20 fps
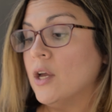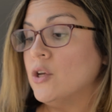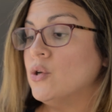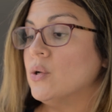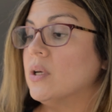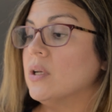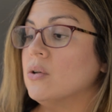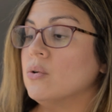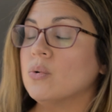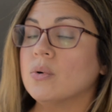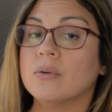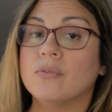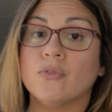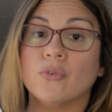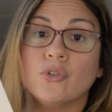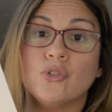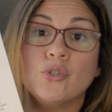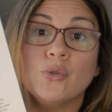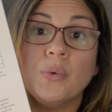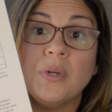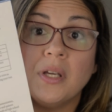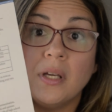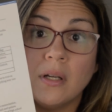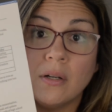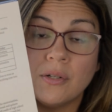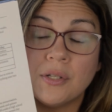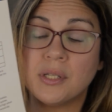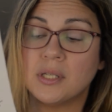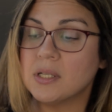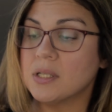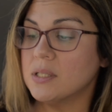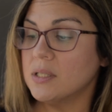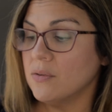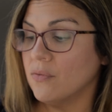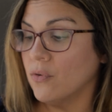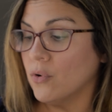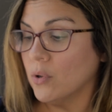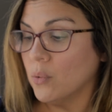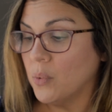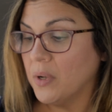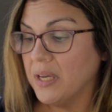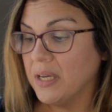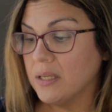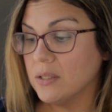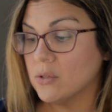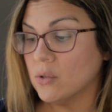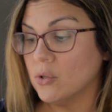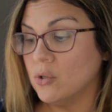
You can do it for 2 years, 64 weeks,